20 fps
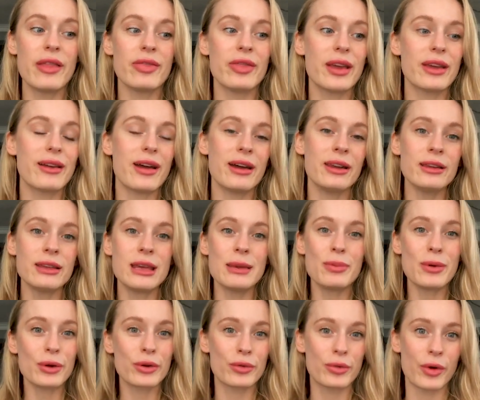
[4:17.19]
and then kind of
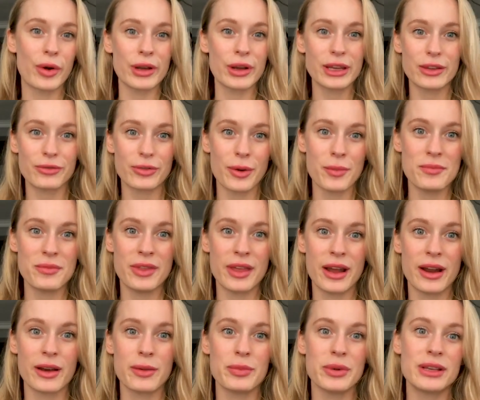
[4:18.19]
keep on growing it from
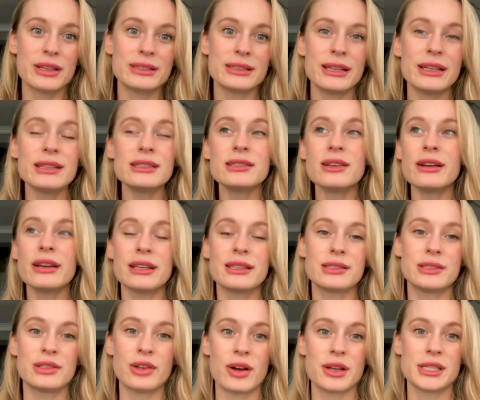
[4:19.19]
there, because then it's not
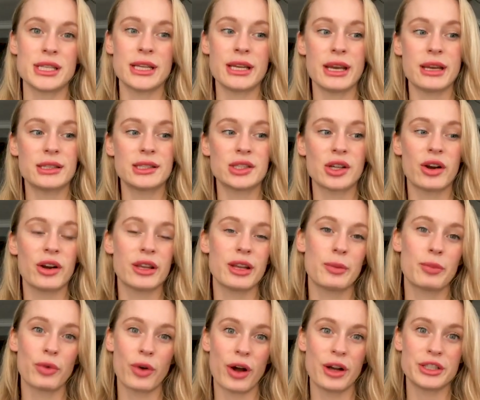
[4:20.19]
as daunting as
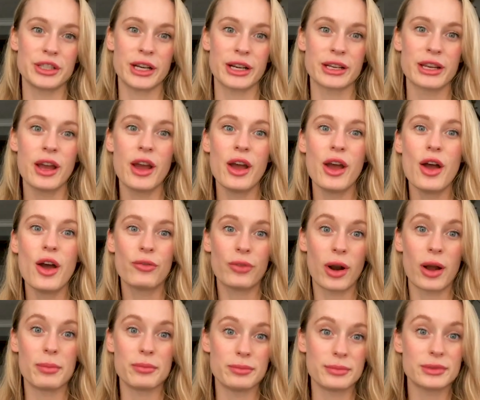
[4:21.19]
starting a project
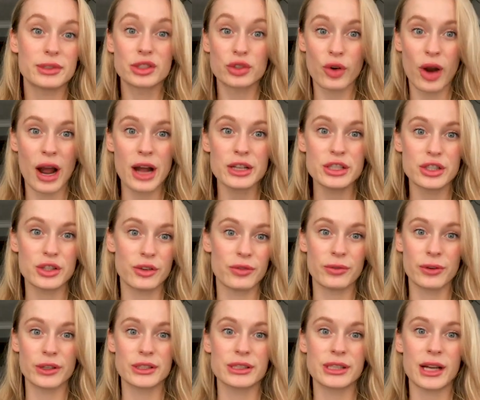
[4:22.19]
from scratch your
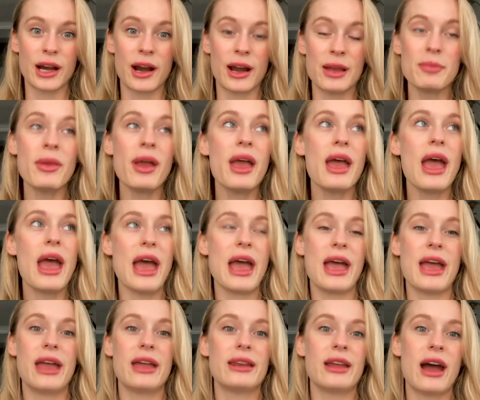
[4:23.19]
first time
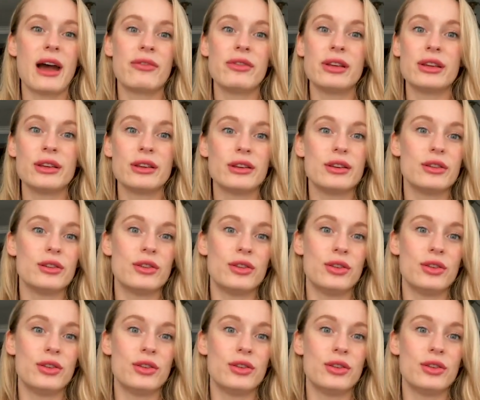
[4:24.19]
and having,